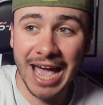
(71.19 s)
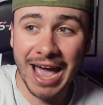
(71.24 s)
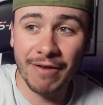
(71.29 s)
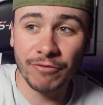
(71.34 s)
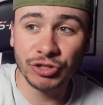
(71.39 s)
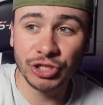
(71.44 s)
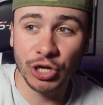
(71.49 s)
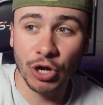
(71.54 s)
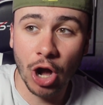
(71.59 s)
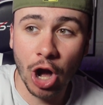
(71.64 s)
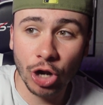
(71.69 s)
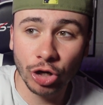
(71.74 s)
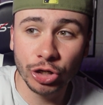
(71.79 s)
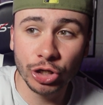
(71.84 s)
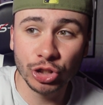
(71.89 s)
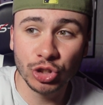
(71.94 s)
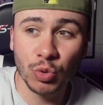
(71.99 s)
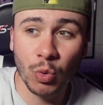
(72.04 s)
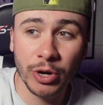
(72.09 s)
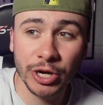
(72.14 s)
averaging
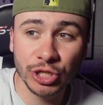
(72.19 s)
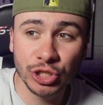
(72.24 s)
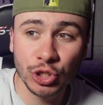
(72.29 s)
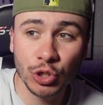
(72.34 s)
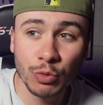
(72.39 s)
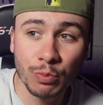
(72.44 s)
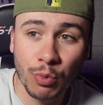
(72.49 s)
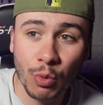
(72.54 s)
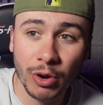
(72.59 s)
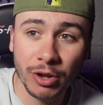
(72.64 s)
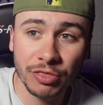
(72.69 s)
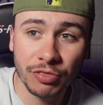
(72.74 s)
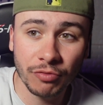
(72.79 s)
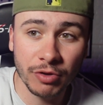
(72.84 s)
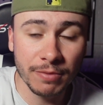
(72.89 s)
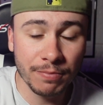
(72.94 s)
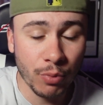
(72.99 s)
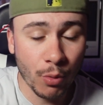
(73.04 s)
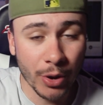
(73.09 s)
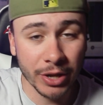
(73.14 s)

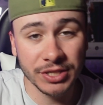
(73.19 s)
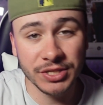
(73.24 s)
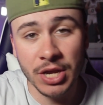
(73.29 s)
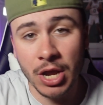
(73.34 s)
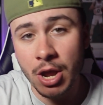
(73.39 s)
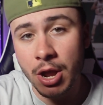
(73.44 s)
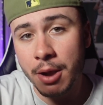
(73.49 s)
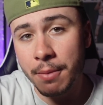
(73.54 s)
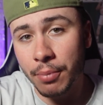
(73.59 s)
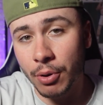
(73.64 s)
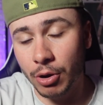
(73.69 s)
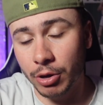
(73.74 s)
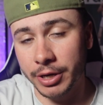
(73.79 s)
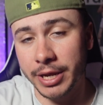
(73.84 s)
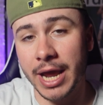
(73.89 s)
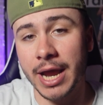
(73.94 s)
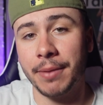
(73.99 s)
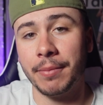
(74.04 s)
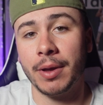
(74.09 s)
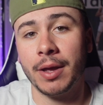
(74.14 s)
122.3 points per
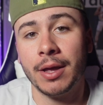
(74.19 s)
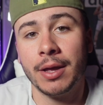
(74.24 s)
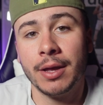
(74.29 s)
game.